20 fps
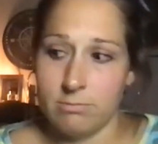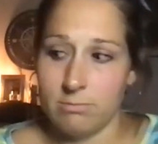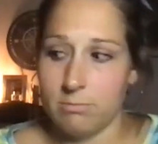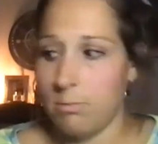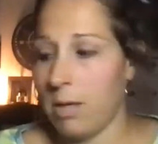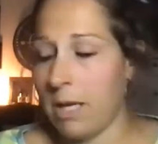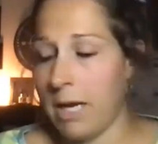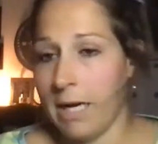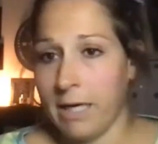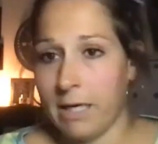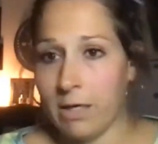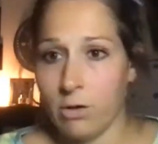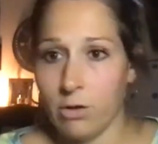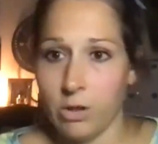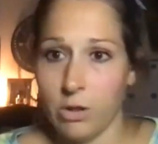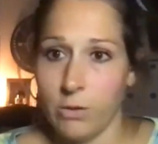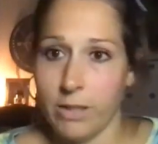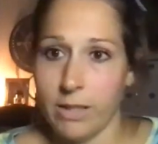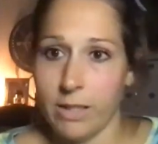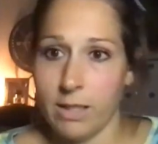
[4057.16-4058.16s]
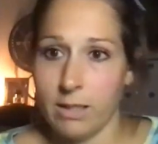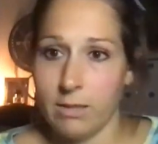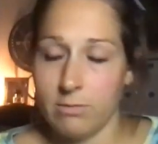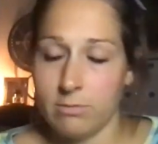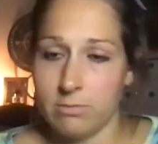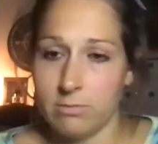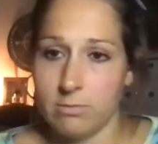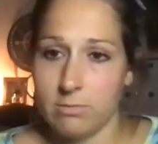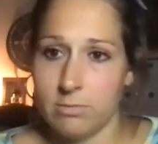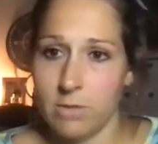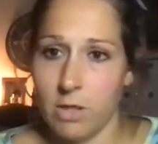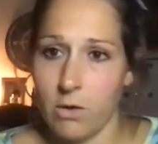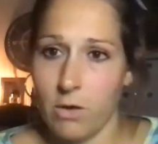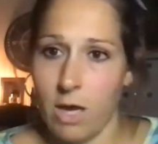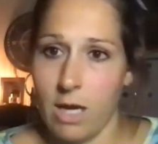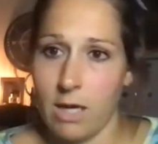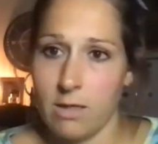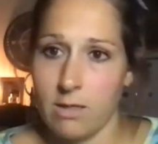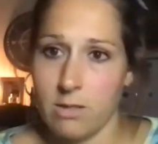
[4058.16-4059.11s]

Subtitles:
planning or doing it. Okay.